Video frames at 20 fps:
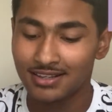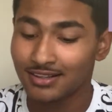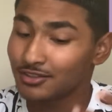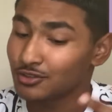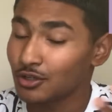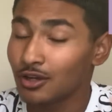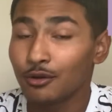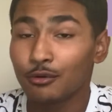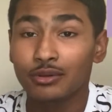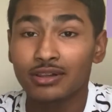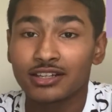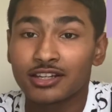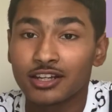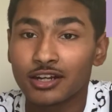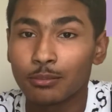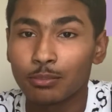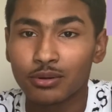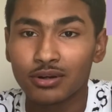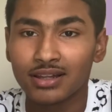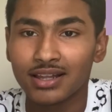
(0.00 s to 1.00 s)
So I really
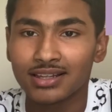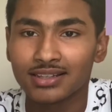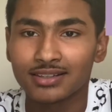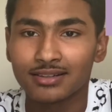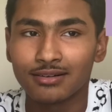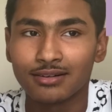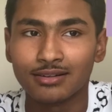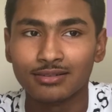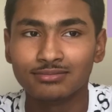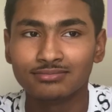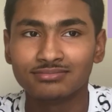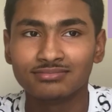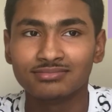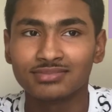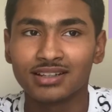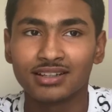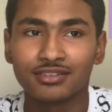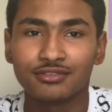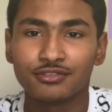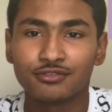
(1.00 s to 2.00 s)
could have put like the
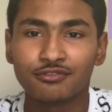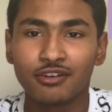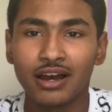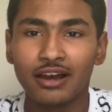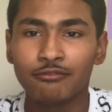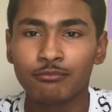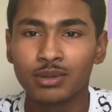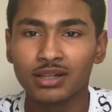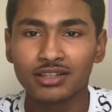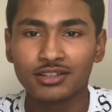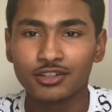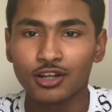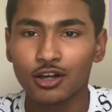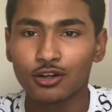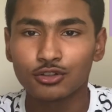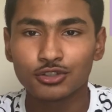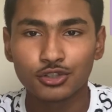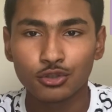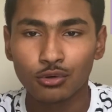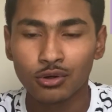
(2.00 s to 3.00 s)
a five million
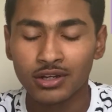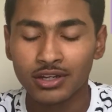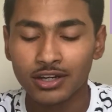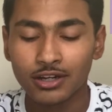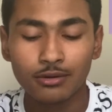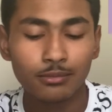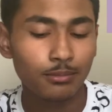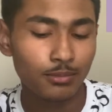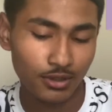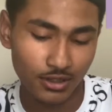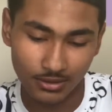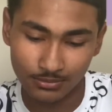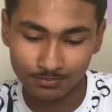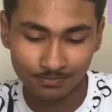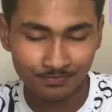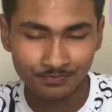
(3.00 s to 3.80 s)
dollar shoe on here, but